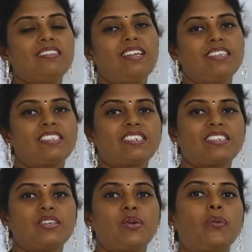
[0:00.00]

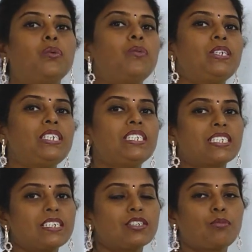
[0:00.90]
Next, we will
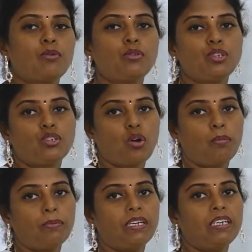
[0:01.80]
discuss about the
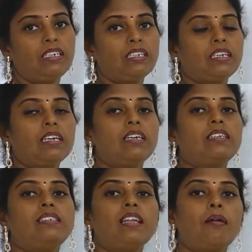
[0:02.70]
topic
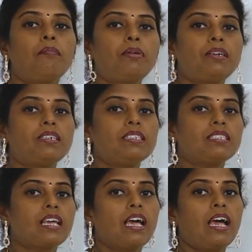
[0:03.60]
numbers
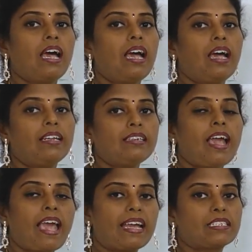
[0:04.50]

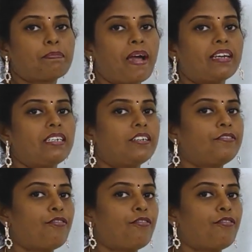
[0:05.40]
and expanded